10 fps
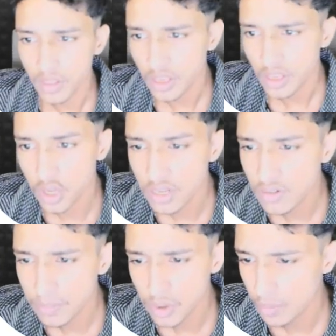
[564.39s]
You can
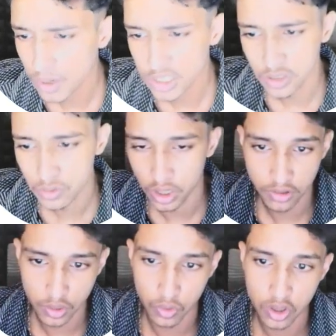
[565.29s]
even put your budget whatever
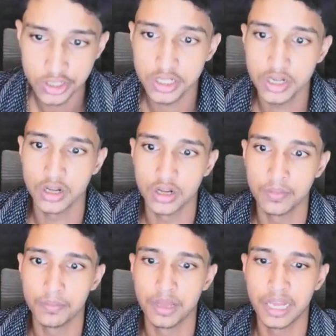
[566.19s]
you want,
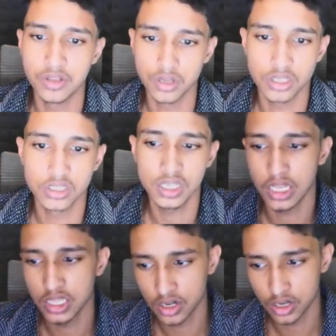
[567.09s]
and you can see
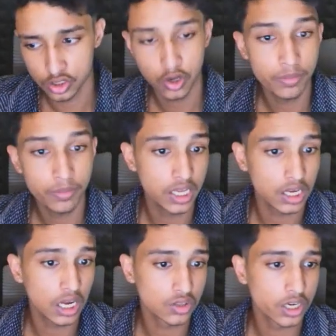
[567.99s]
that there are so many
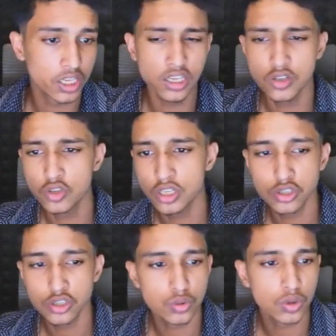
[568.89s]
accounts right here, and you can
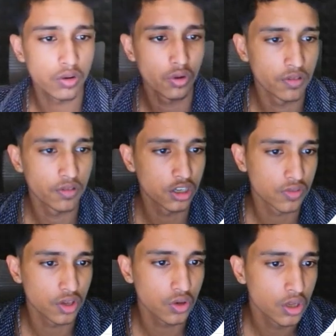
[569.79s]
choose whatever works for
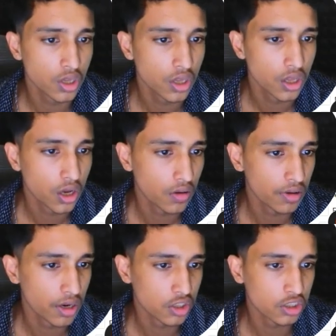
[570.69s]
you.
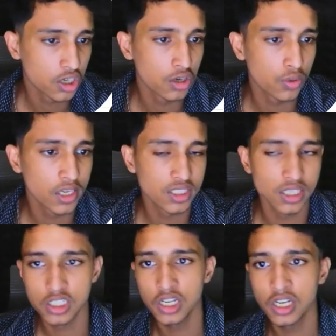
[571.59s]
Register in
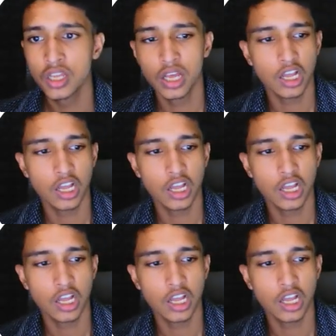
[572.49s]
2016.